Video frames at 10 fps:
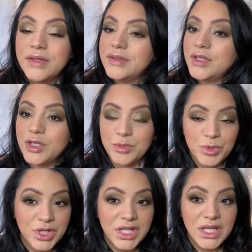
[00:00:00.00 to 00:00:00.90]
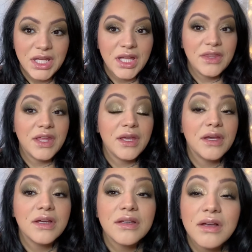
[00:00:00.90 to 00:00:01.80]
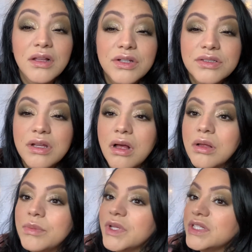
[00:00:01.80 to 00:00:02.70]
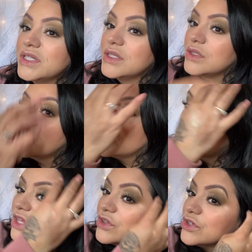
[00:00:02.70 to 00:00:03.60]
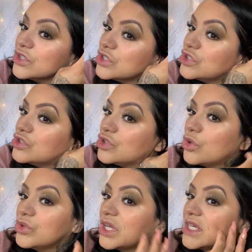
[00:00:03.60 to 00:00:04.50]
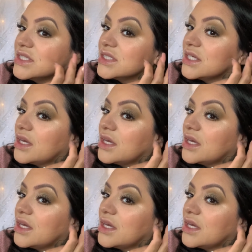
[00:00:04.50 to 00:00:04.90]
they look pretty, the colors all blended together so nicely.